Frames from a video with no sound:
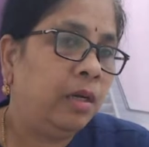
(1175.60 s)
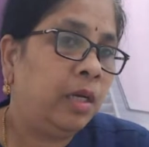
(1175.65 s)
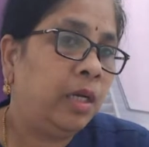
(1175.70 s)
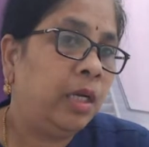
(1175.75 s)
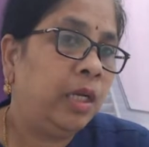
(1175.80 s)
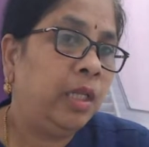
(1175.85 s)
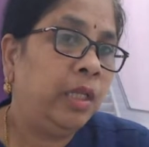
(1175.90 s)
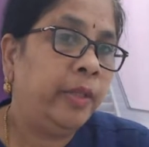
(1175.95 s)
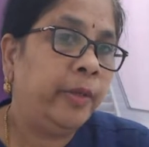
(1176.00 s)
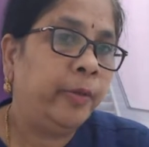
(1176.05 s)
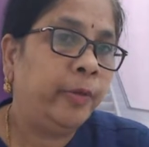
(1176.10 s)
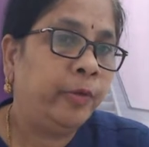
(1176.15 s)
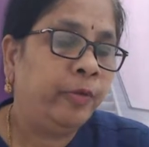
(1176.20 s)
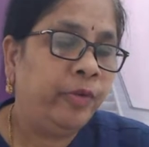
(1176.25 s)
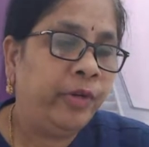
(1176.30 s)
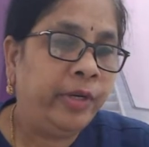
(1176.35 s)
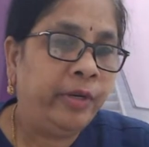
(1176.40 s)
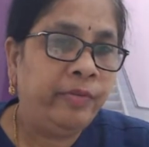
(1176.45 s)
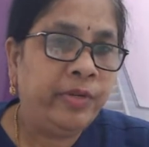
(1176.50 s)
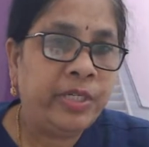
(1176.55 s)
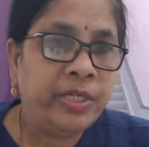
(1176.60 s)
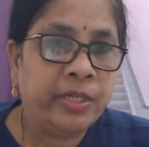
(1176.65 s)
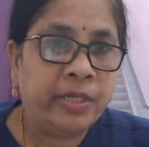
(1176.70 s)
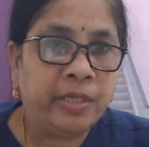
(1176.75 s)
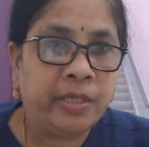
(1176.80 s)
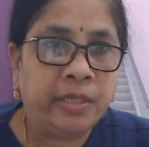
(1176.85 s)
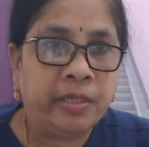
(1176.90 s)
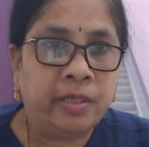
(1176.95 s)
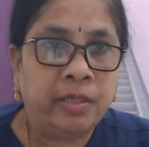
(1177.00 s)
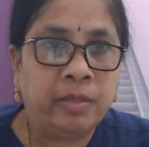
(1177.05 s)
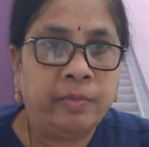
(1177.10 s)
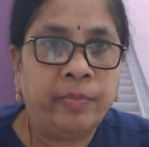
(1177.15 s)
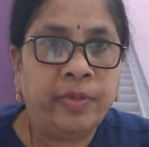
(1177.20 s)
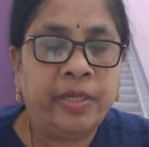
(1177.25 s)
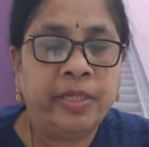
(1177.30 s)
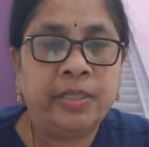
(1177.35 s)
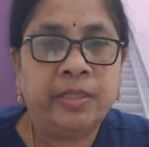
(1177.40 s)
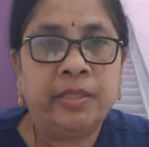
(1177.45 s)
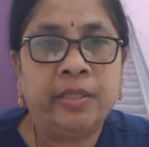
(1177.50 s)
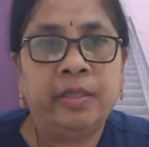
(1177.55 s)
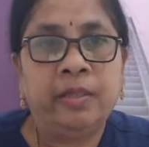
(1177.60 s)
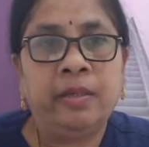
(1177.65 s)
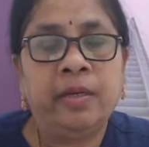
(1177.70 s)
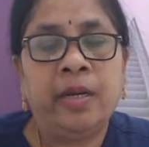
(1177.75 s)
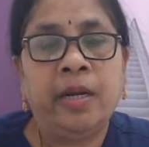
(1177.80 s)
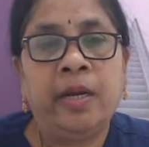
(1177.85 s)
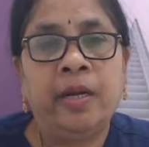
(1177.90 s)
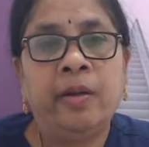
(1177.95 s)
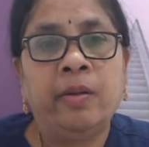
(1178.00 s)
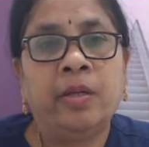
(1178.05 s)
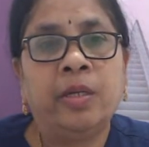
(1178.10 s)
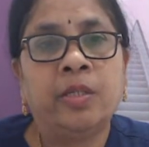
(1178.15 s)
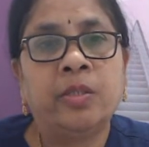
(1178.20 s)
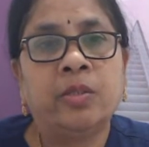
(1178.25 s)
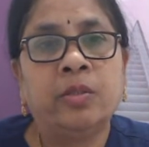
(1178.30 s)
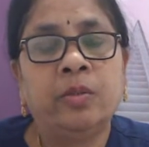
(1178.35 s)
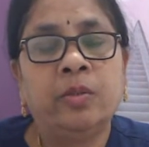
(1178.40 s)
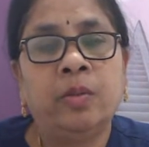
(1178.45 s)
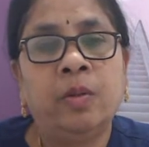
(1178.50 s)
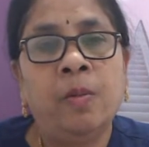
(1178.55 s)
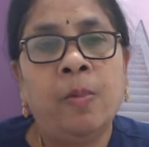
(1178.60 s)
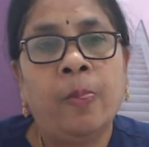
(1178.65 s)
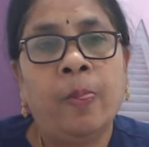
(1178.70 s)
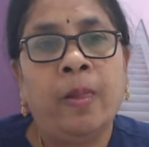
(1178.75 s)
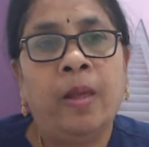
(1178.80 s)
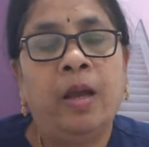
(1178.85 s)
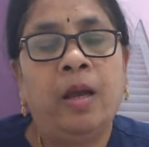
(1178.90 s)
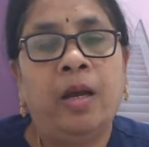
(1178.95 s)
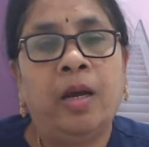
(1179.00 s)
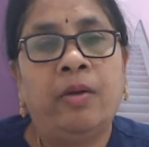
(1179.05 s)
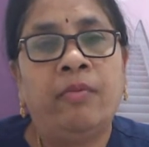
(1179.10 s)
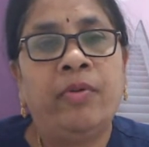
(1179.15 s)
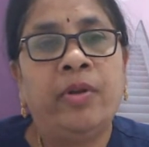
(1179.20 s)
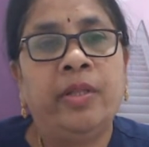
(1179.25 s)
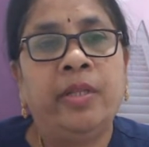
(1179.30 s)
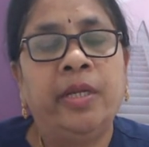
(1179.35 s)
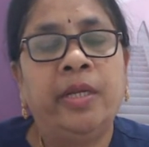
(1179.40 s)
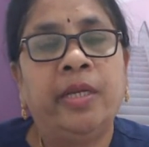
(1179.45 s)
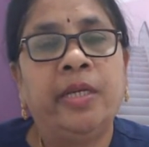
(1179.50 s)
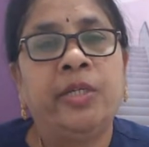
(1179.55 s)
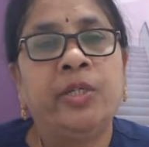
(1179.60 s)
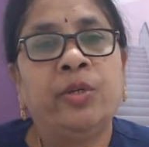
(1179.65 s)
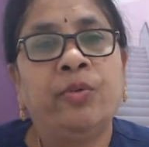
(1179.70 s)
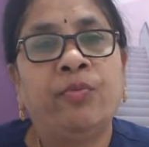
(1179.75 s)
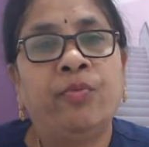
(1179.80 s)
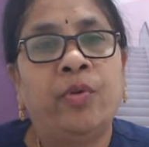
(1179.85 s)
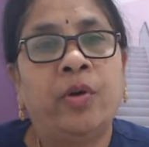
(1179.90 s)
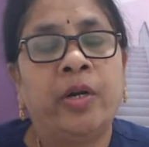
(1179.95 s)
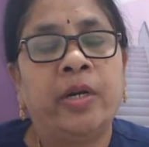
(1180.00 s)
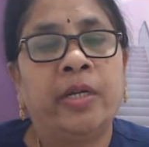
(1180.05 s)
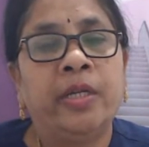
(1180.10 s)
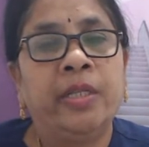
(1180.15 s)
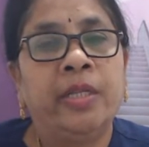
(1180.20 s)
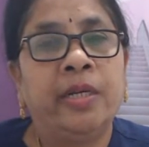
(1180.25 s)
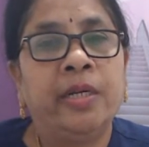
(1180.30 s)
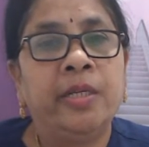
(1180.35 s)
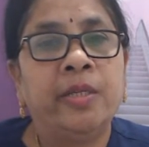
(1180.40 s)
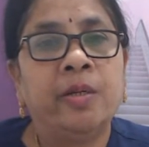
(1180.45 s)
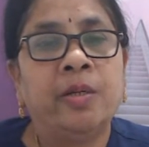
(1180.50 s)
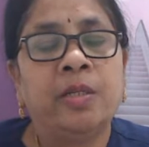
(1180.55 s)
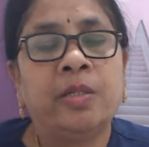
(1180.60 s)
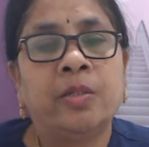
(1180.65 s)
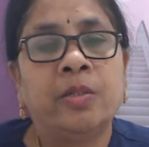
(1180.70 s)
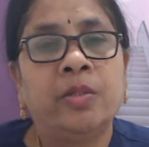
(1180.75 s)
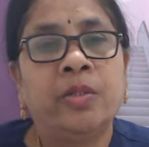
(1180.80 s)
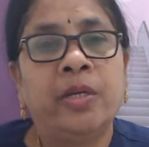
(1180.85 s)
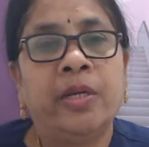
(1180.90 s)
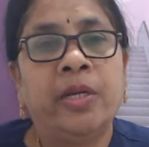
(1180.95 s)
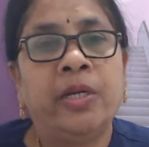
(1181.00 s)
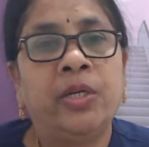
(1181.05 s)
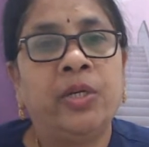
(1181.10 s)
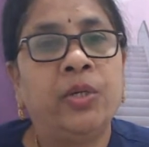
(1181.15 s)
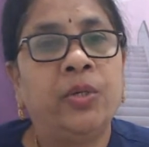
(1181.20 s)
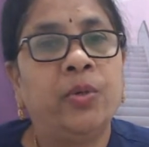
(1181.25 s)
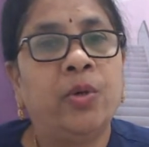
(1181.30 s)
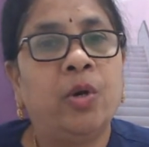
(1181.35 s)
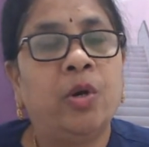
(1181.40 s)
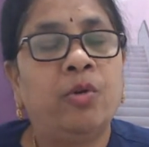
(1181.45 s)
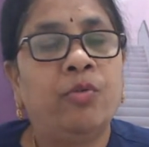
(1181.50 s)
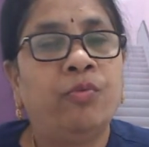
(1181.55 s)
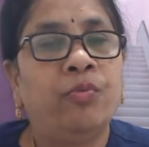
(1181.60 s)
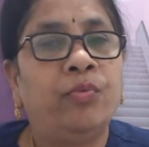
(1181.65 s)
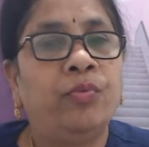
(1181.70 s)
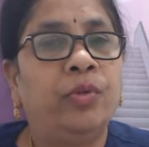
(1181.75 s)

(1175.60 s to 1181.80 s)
in the ovary which are present, and also after the age of 40, there is also the issue of